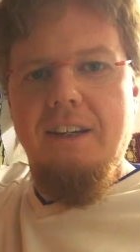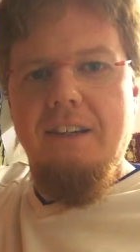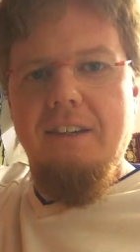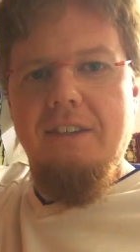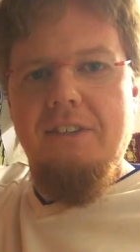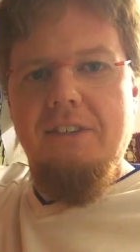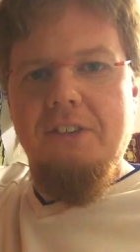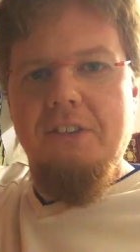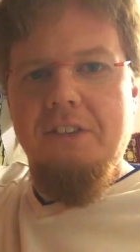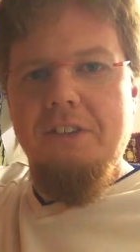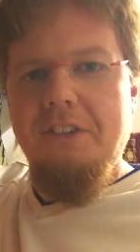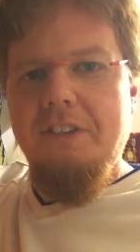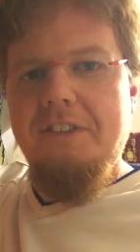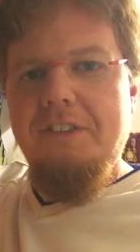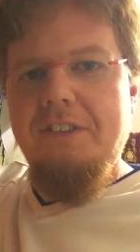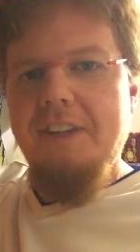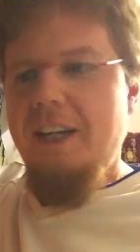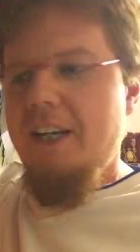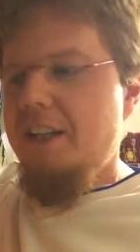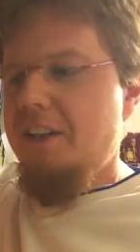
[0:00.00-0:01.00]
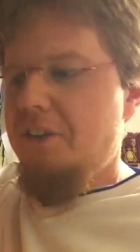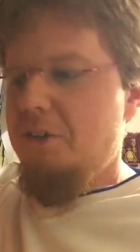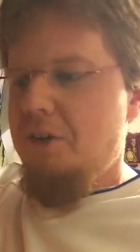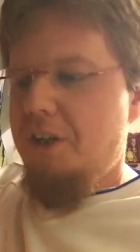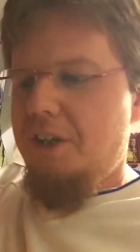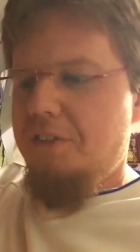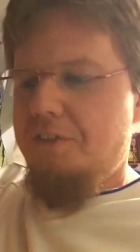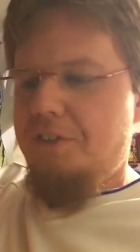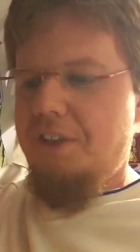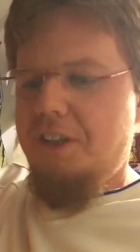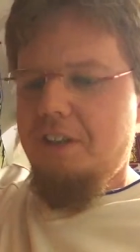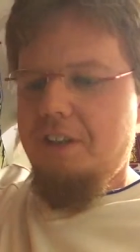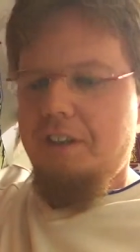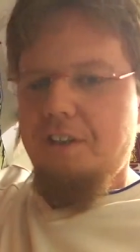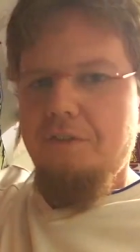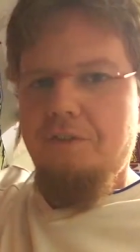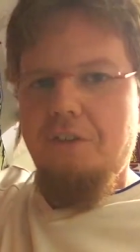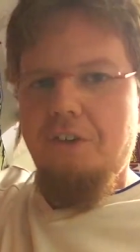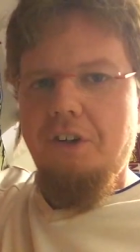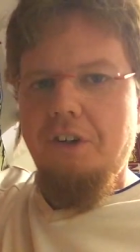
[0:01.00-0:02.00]
so on the side you have here
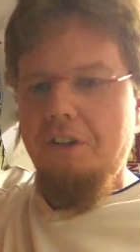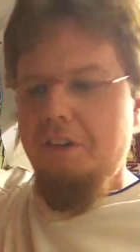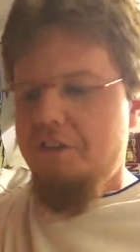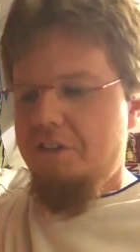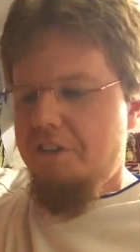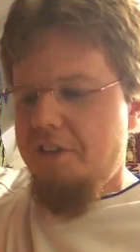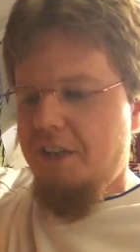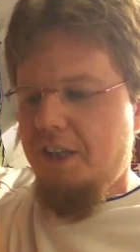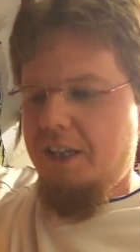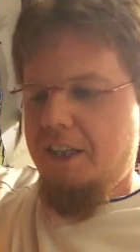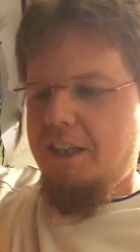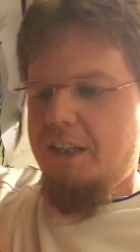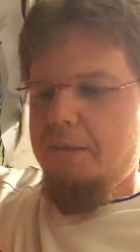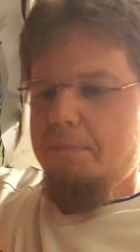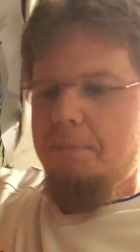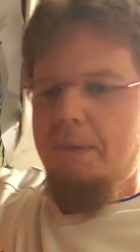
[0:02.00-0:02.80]
the front and the